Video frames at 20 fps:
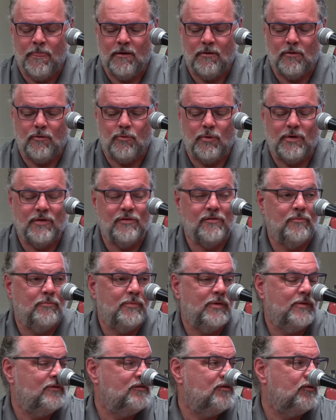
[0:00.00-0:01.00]
who is a
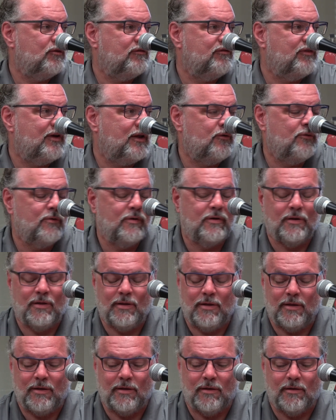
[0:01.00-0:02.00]
military veteran
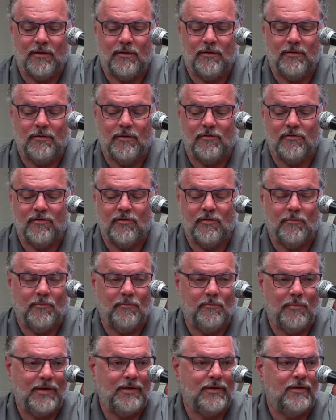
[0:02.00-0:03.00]
and does the
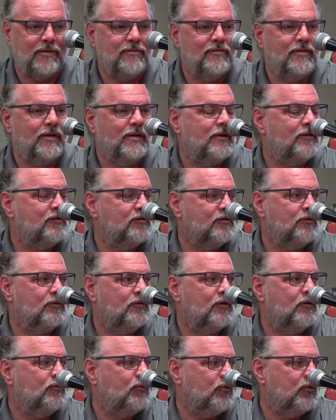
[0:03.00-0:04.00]
maintenance on it. So
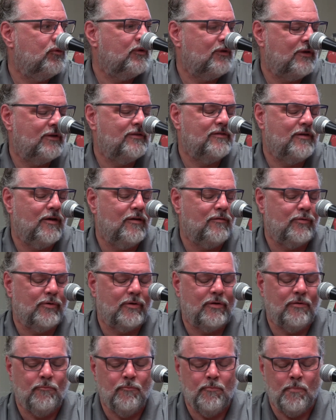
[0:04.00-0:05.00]
don't worry, it's
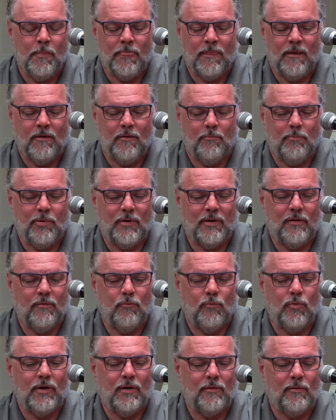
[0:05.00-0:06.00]
covered. But
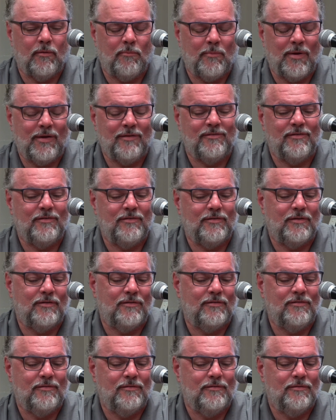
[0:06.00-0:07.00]
what the message
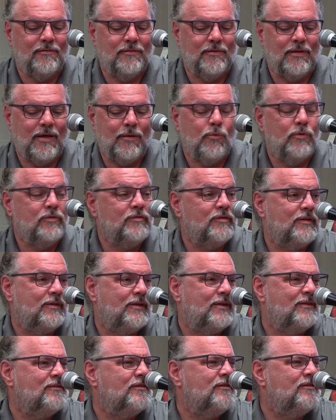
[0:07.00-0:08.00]
is, that wasn't
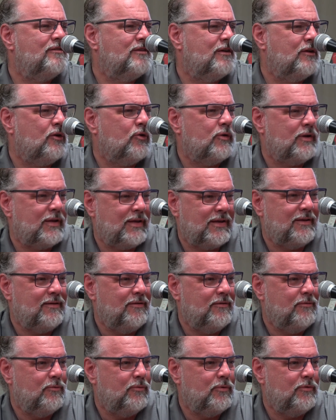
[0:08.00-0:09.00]
necessary
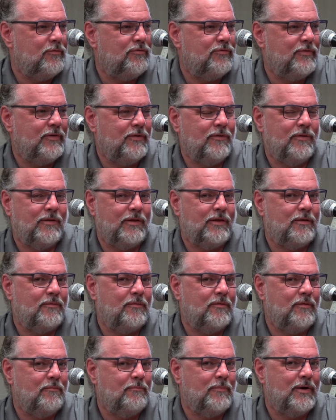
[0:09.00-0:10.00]
when Phil and
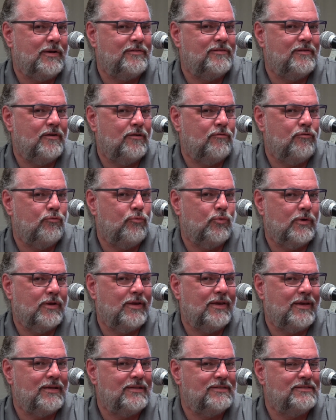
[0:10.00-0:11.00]
myself were
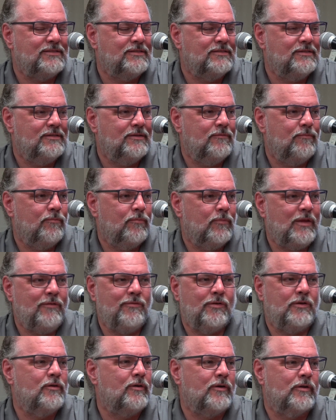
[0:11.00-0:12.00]
kids,
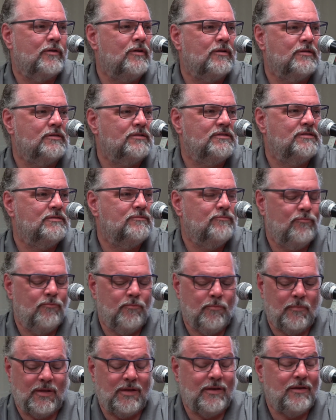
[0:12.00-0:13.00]
even young adults.
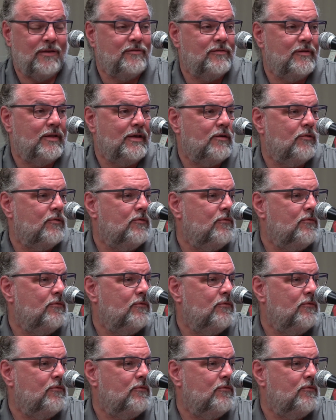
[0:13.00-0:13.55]
It is now.